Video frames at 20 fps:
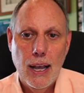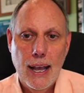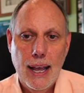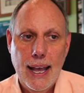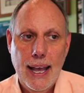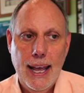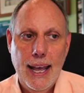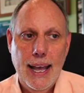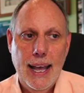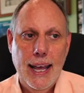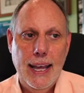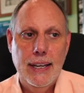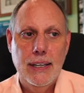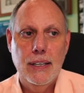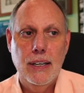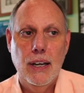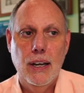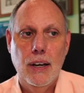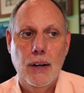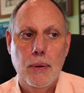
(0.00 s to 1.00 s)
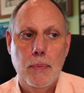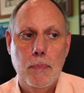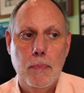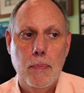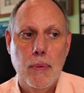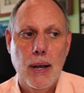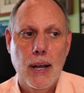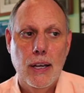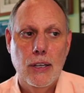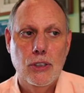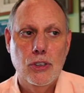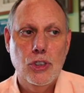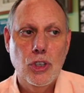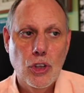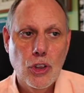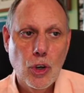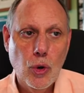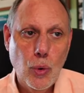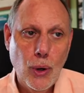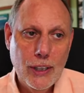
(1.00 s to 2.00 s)
and um,
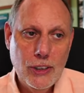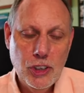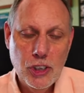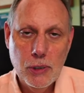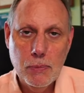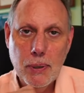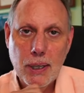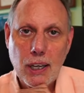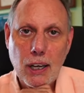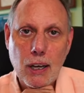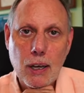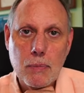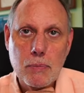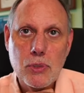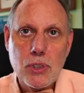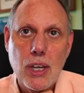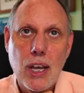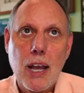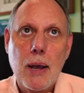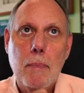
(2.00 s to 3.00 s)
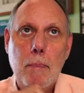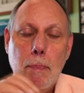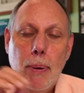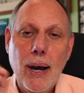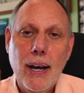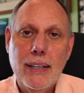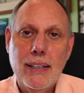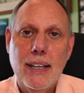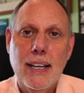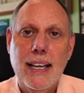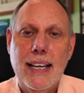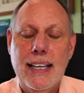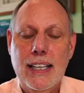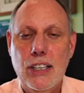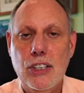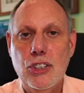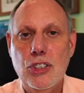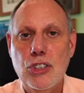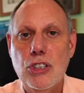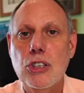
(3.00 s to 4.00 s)
so the question becomes, but
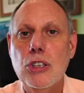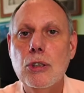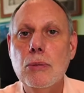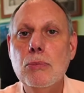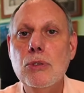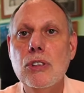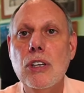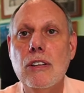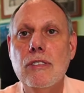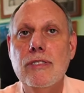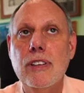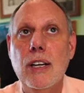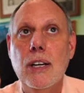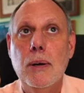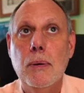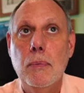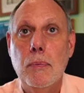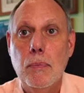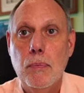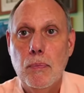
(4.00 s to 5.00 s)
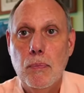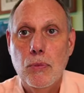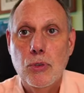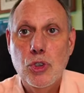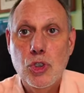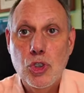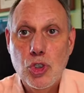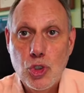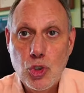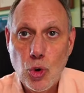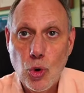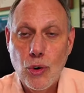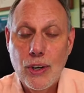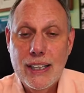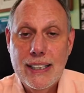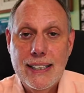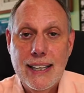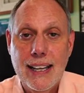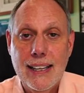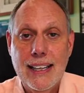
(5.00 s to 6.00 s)
in terms of
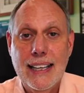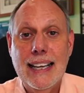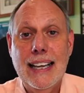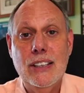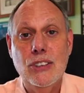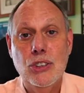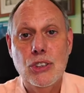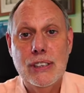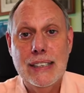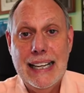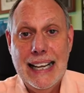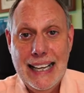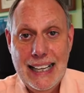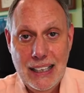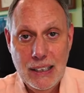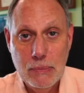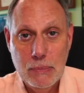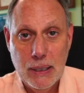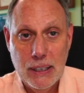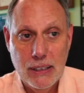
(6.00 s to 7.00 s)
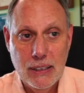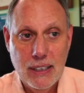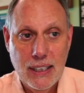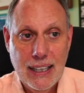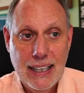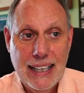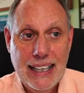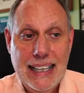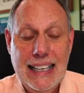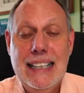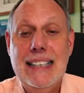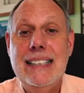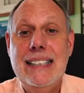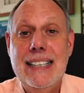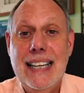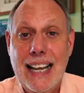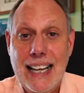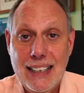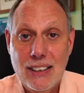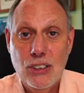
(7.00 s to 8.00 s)
storytelling entertainment, it
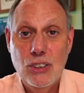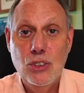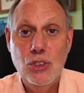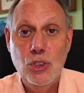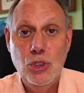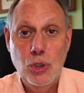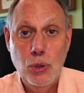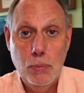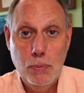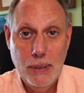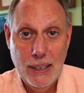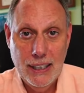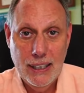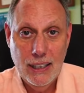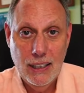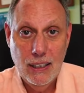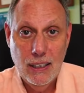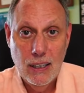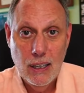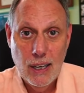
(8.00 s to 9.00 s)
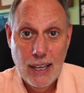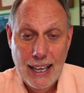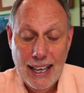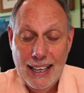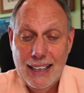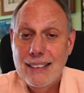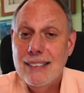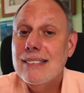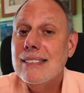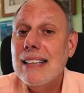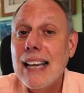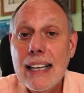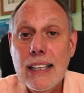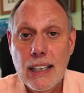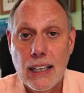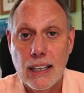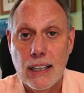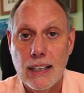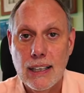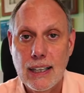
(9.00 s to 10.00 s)
tends to be
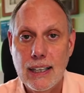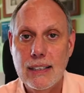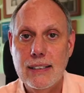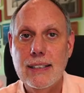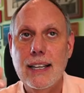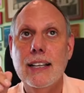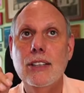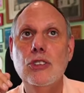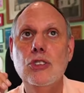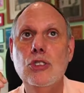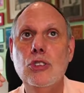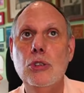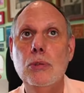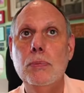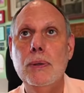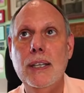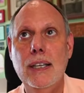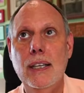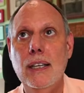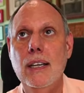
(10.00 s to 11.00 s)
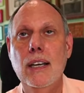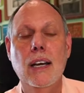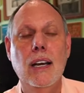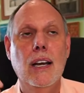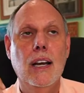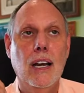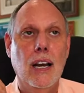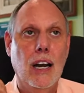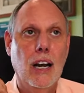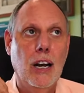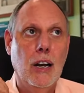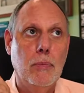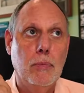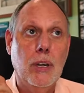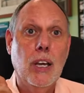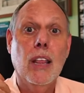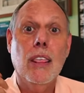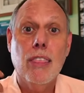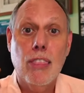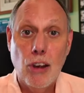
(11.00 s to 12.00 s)
exciting. It tends to be um,
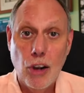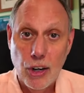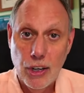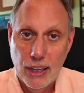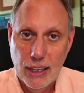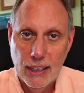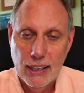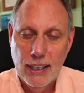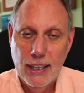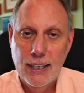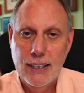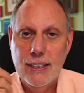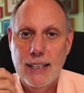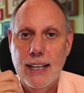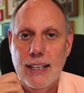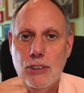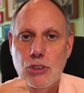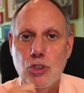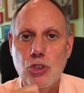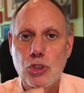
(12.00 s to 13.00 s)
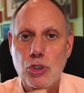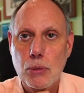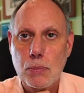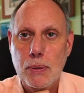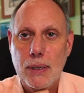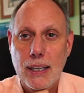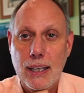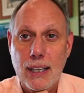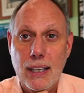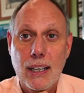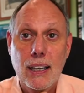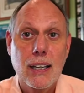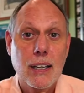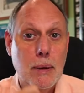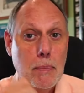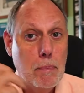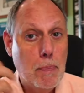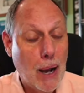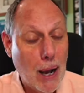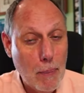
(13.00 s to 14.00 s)
cathartic. It tends to be
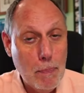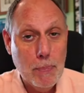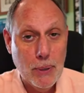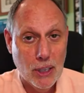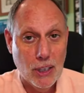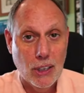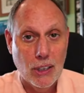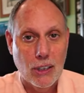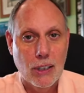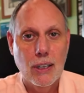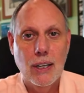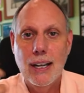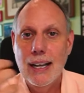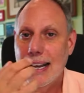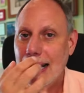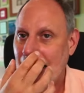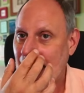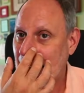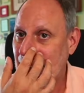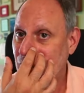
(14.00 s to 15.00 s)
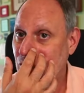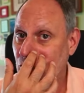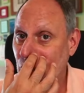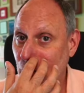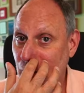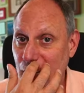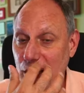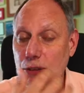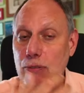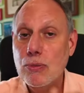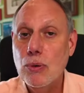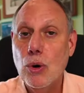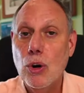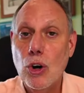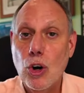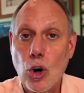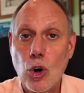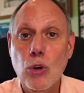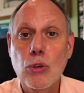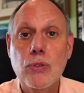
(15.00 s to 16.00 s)
popular. And so,
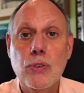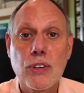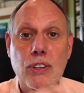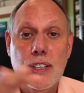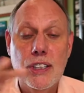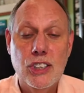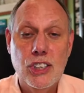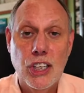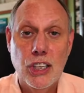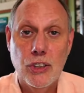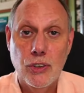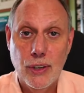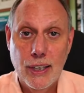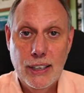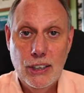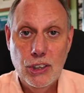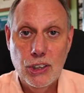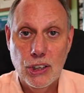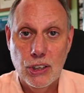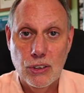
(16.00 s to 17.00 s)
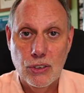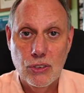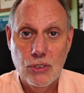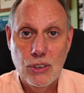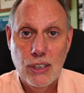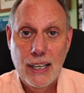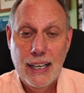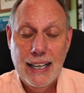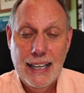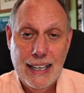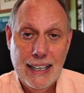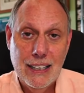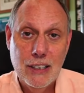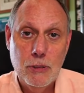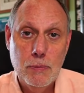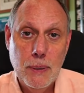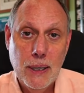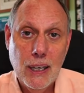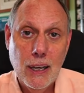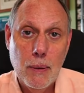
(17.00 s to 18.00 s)
therefore, over the generations, it
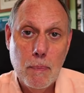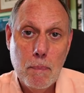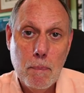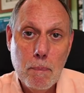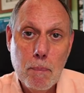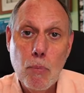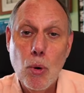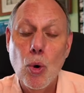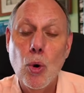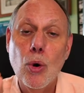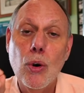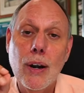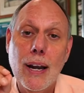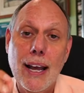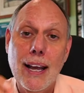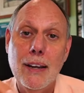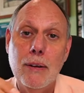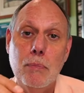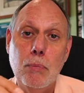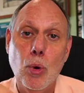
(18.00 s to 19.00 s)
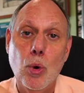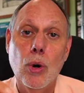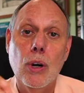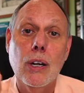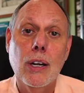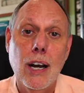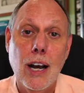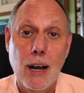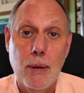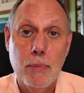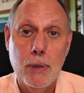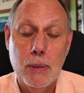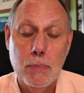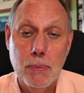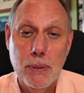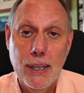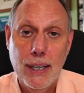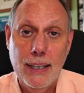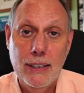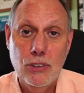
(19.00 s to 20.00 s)
has become more and more
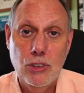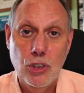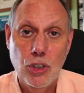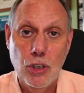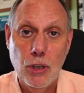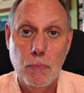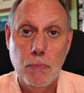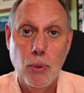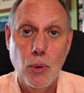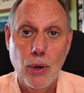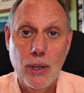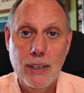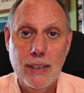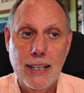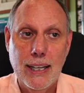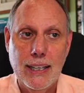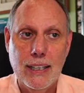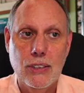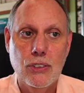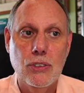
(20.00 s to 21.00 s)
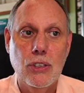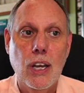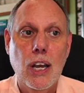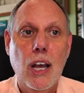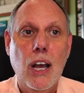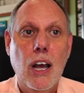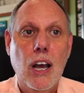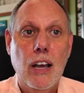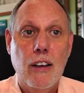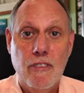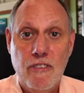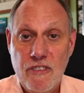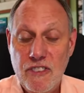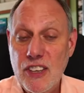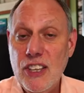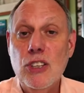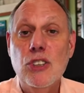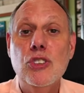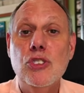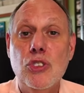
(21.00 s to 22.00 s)
commonplace to the point that it
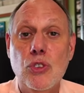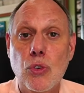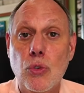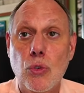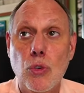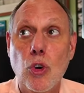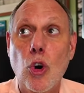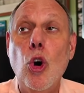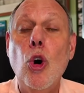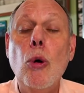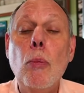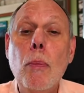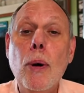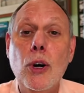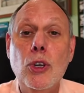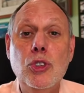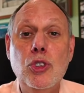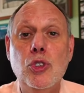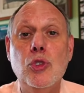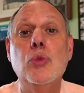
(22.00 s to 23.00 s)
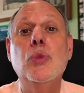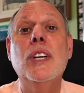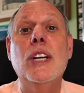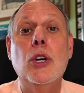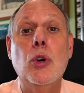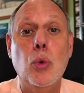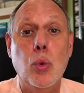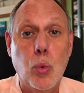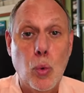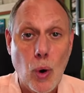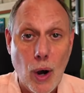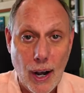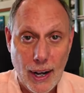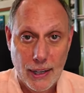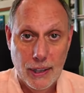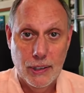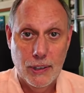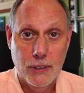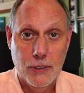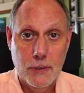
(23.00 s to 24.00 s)
feels almost
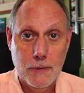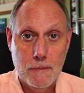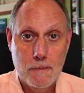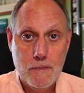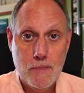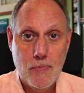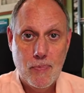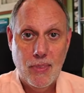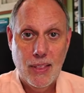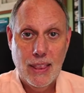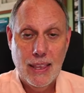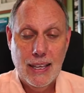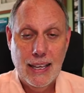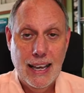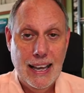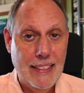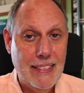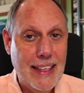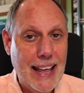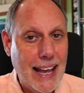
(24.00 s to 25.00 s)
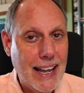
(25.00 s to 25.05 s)
required. And